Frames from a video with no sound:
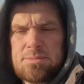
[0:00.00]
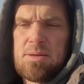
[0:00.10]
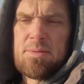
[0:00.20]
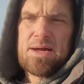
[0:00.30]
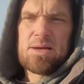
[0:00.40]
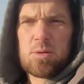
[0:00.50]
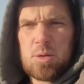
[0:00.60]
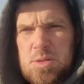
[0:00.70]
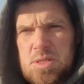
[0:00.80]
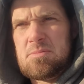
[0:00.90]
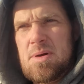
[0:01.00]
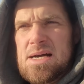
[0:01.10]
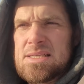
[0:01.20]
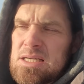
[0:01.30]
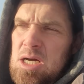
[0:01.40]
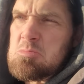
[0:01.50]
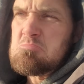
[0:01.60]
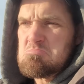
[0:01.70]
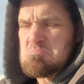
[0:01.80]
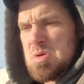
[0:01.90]
Maybe I gotta go closer to Moscow.
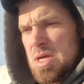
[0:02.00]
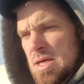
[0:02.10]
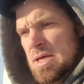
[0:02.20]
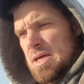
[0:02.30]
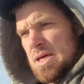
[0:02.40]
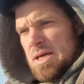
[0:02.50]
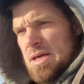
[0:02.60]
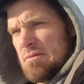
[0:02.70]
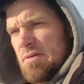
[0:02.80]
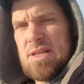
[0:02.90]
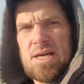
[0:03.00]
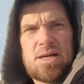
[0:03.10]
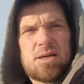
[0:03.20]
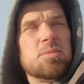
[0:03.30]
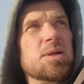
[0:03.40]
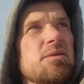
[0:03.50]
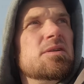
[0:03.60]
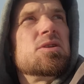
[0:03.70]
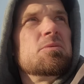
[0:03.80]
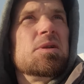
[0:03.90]
Find that hard to believe.
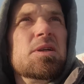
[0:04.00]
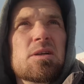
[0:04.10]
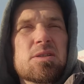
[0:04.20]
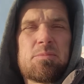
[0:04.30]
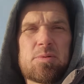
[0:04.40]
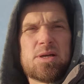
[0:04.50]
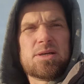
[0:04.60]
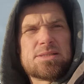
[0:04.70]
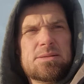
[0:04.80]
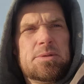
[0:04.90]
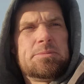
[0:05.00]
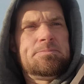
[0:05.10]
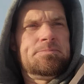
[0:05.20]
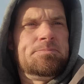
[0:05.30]
There should be a dealership around somewhere.